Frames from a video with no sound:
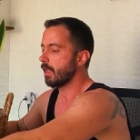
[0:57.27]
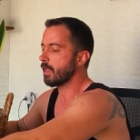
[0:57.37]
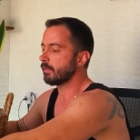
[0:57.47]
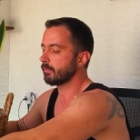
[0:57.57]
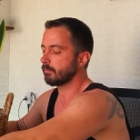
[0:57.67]

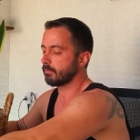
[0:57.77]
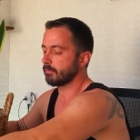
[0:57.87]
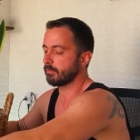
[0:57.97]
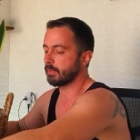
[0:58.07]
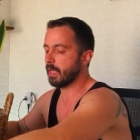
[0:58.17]
And
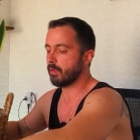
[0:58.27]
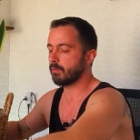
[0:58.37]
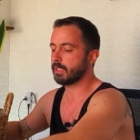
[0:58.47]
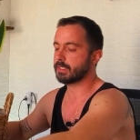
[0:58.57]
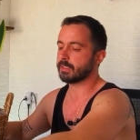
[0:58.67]
now
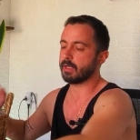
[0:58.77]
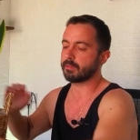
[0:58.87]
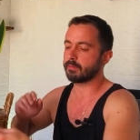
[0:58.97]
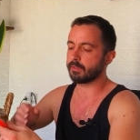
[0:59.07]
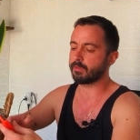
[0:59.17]
let's
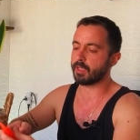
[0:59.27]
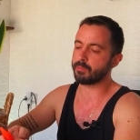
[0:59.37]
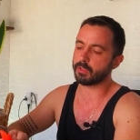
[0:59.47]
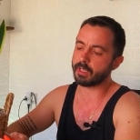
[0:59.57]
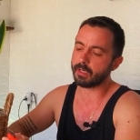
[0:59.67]
start. Grab
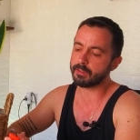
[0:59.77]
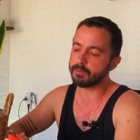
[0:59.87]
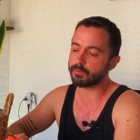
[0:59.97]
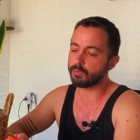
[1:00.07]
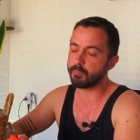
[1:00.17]
your cutting
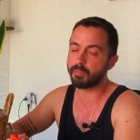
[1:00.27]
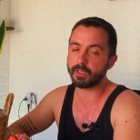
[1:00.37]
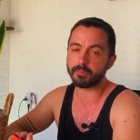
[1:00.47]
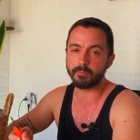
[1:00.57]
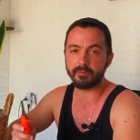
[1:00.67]
tool,
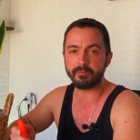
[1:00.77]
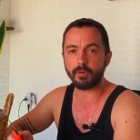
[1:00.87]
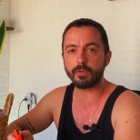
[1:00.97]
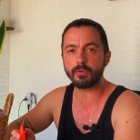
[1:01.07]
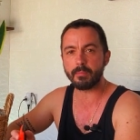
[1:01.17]
but
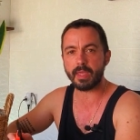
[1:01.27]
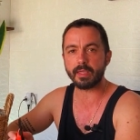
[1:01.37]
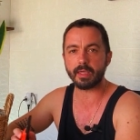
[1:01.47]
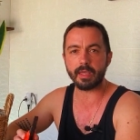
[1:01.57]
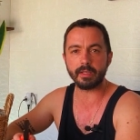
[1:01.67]
before you
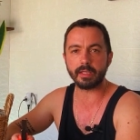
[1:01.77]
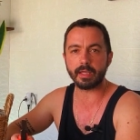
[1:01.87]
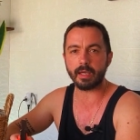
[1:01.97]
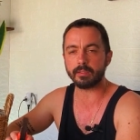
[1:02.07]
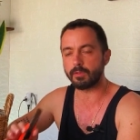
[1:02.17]
make any
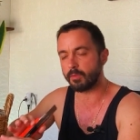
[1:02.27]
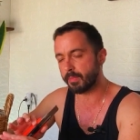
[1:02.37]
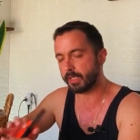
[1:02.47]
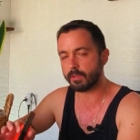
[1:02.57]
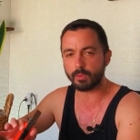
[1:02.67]
cut, no
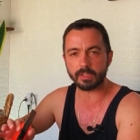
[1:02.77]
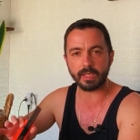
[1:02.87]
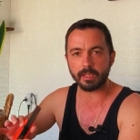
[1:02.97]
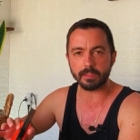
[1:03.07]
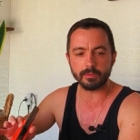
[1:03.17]
matter what
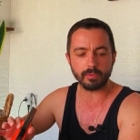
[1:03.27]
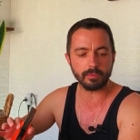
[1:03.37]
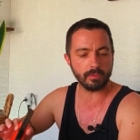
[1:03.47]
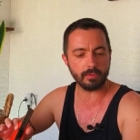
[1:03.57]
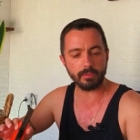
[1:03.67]
cutting tool you